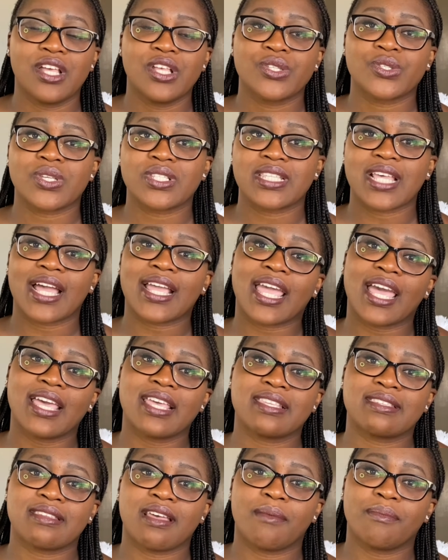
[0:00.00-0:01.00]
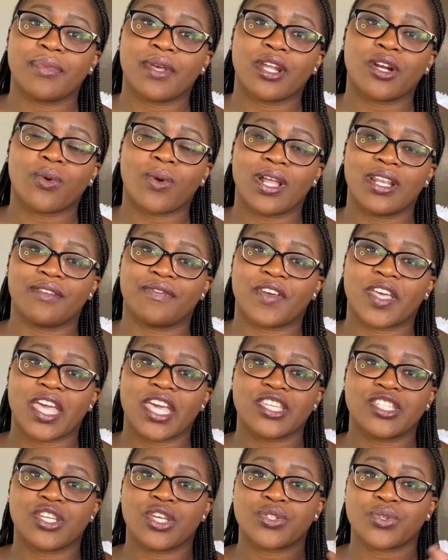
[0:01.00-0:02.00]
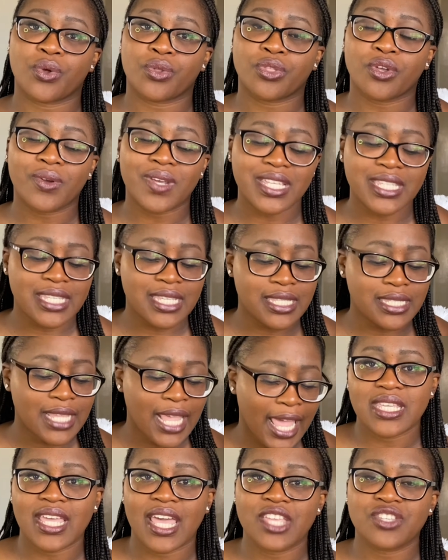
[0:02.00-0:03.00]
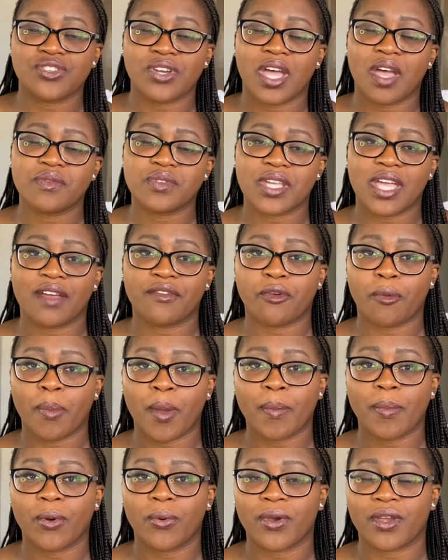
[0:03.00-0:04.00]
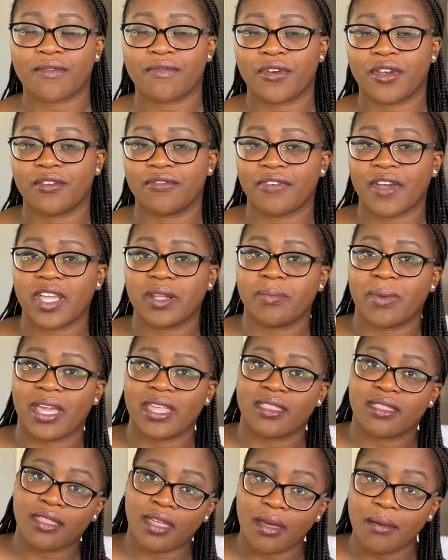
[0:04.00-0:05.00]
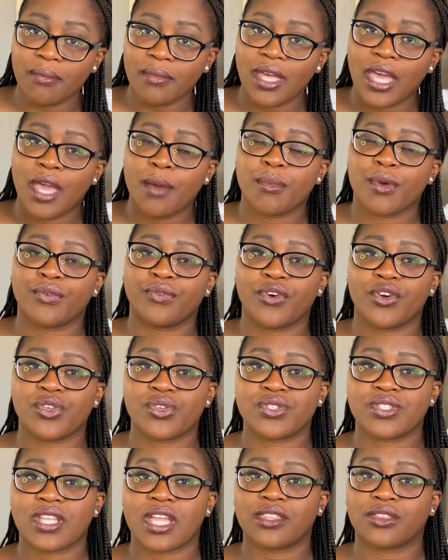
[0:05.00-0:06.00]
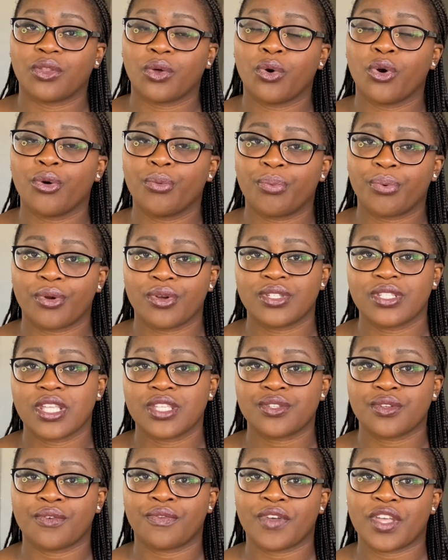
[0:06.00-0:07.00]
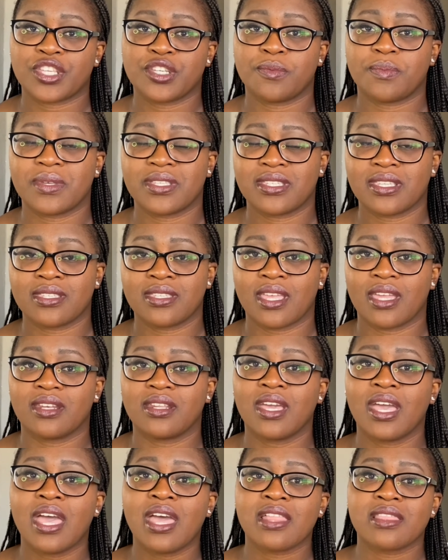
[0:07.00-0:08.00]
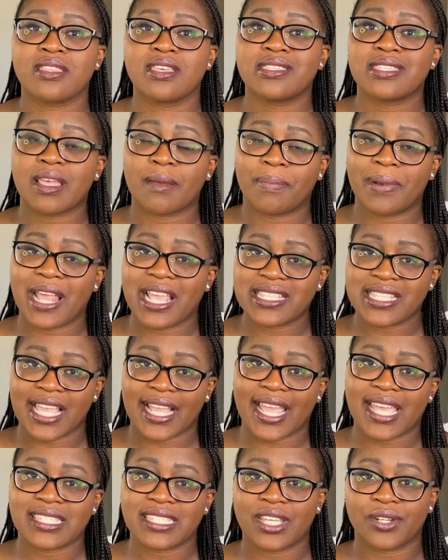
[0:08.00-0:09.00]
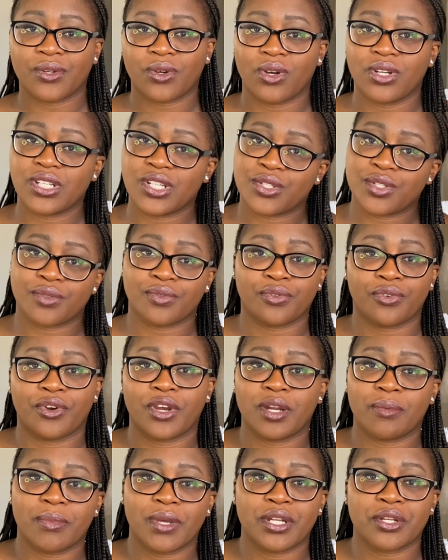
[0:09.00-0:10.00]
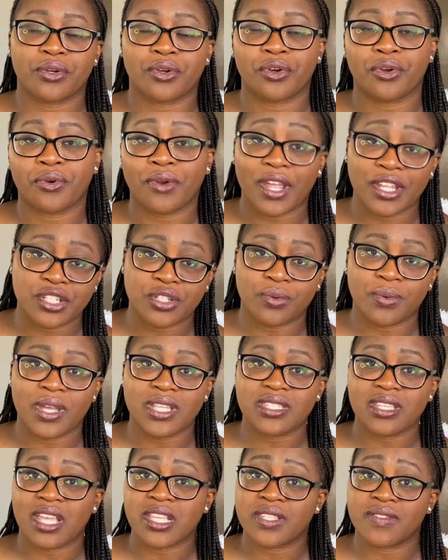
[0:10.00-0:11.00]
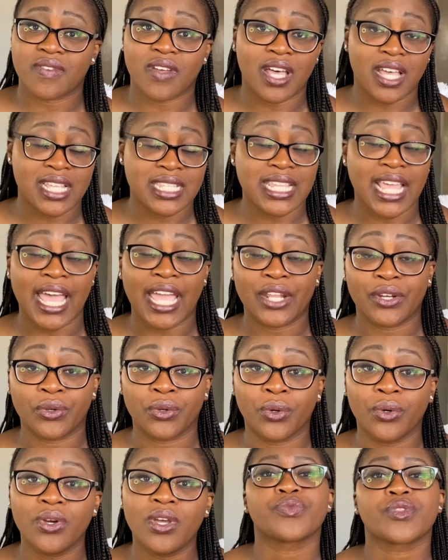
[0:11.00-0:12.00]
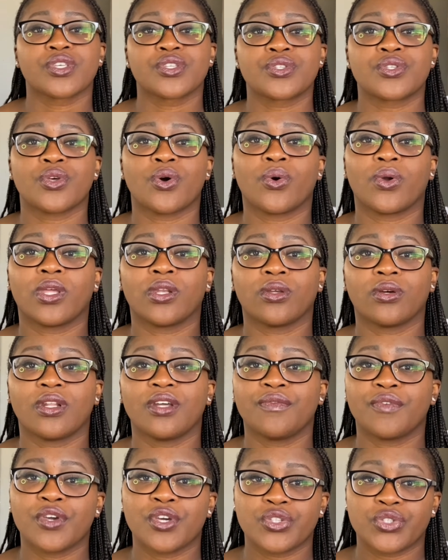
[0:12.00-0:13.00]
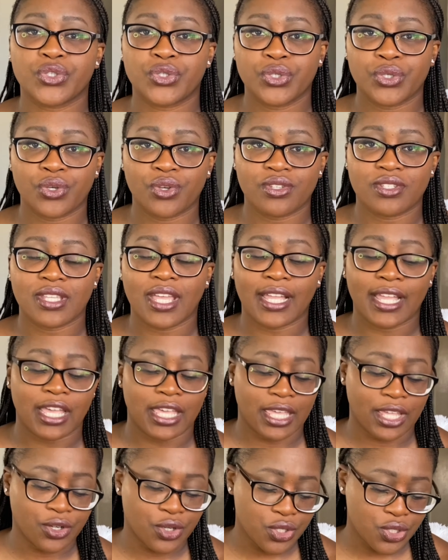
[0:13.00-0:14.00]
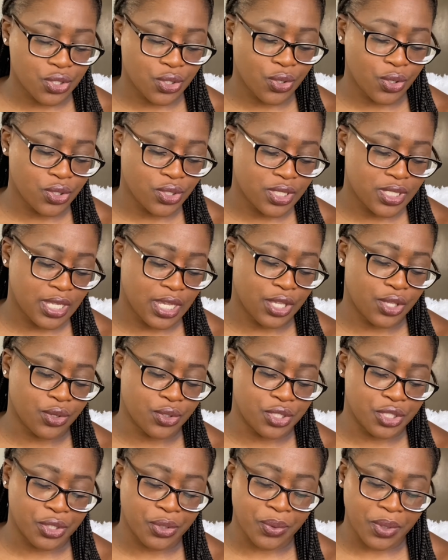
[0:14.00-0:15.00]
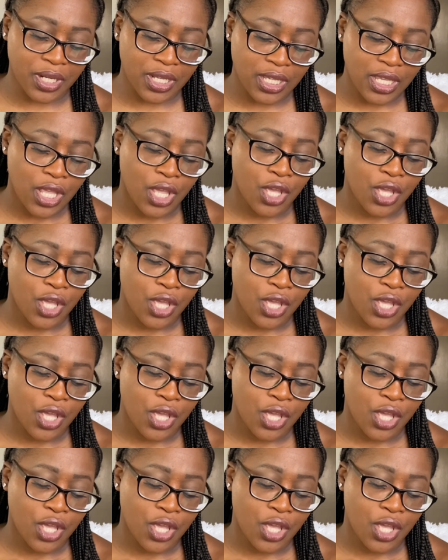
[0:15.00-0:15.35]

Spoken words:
So Zaka is Zambian Qualifications Authorities, and you have to have your paperwork verified by them before you start the whole process of HPCZ. This applies, like I said, only to foreign medical graduates as far as I know. So in order for you to do your Zaka, you need to go to take your degree,